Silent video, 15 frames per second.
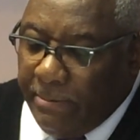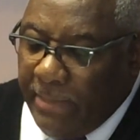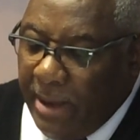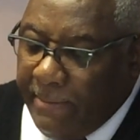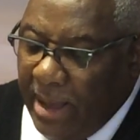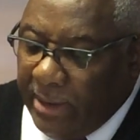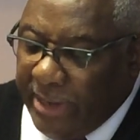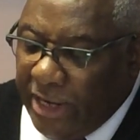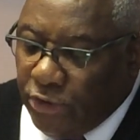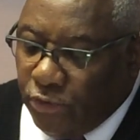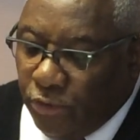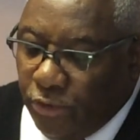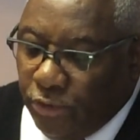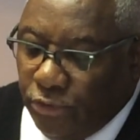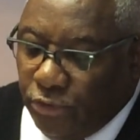But by
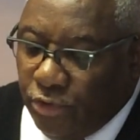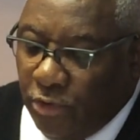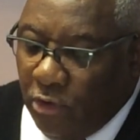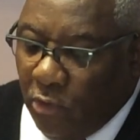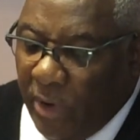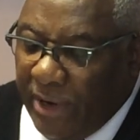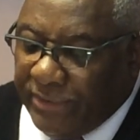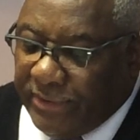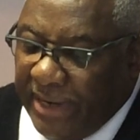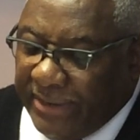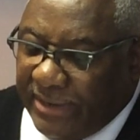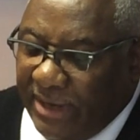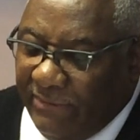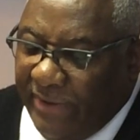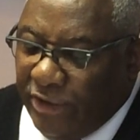nature, to grace
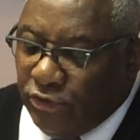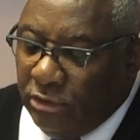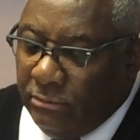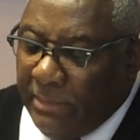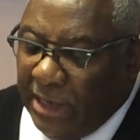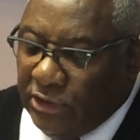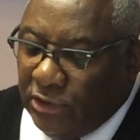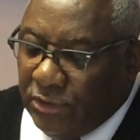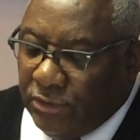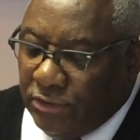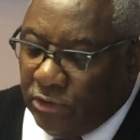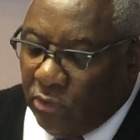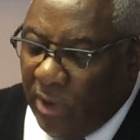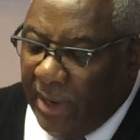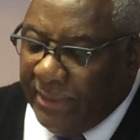and salvation by
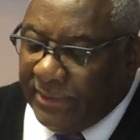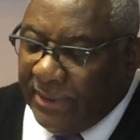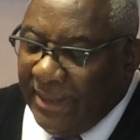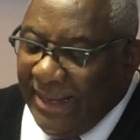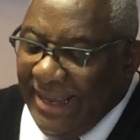Jesus Christ,